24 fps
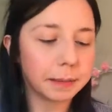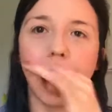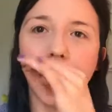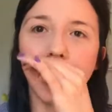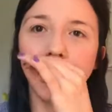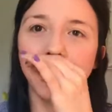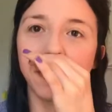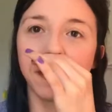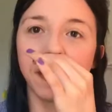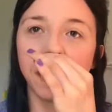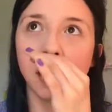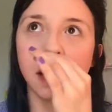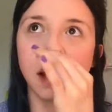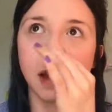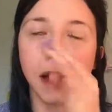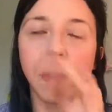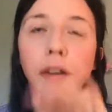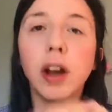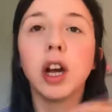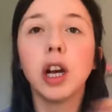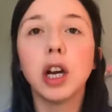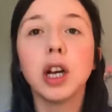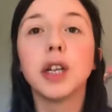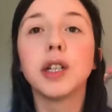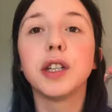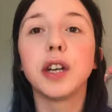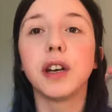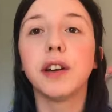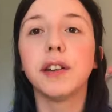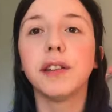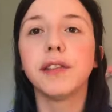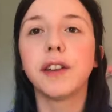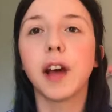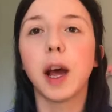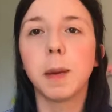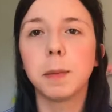I've never heard
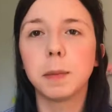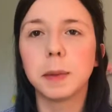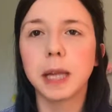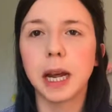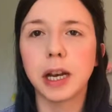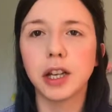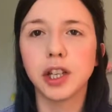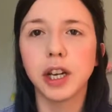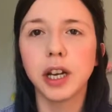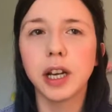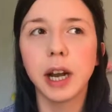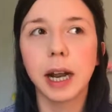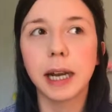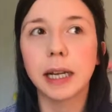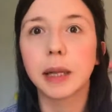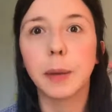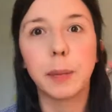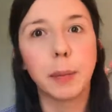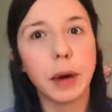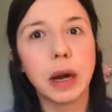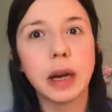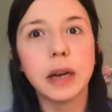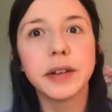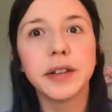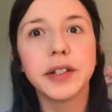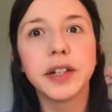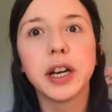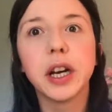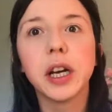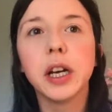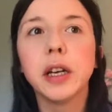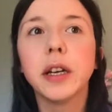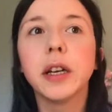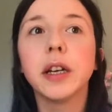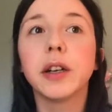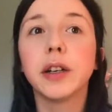of Obsession, like the brand,
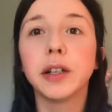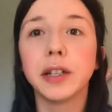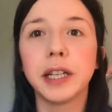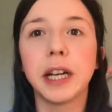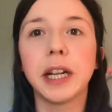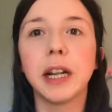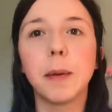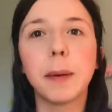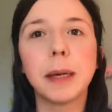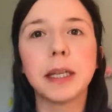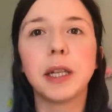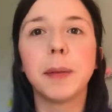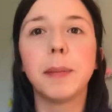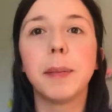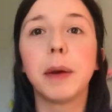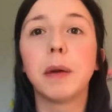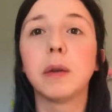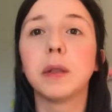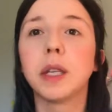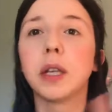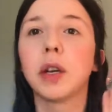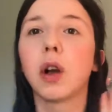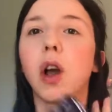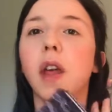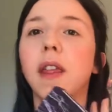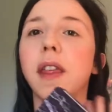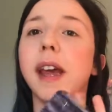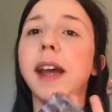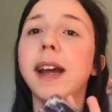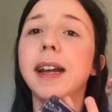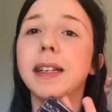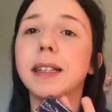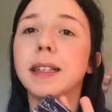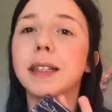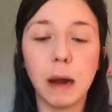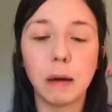until I went to Boots and got
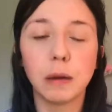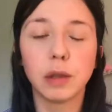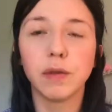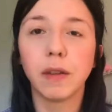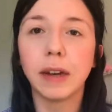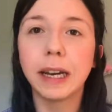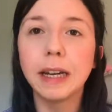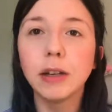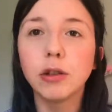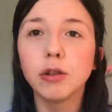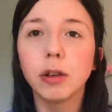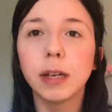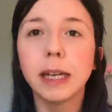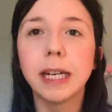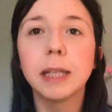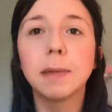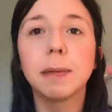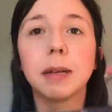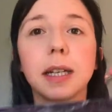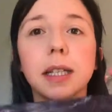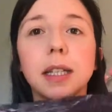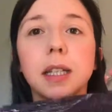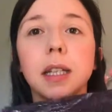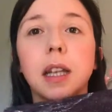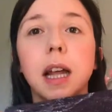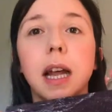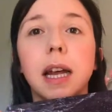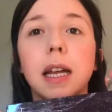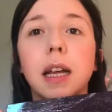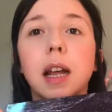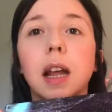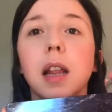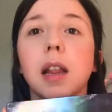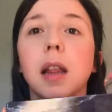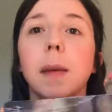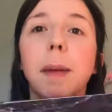this. I was really intrigued because
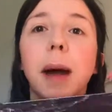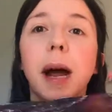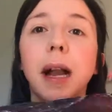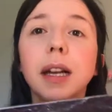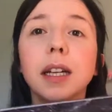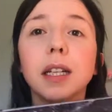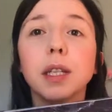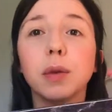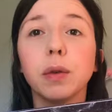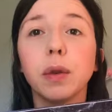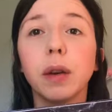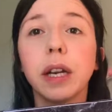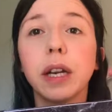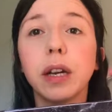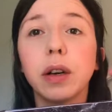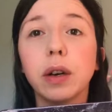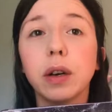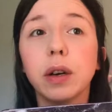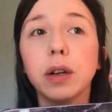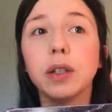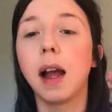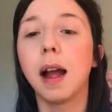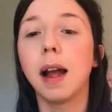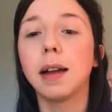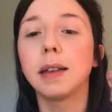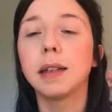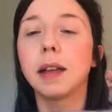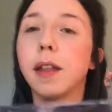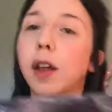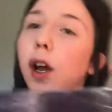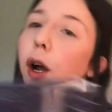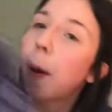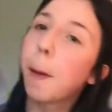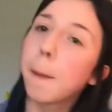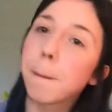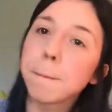like the palettes were really good and I
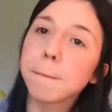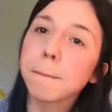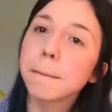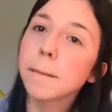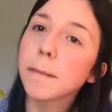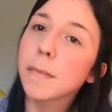thought,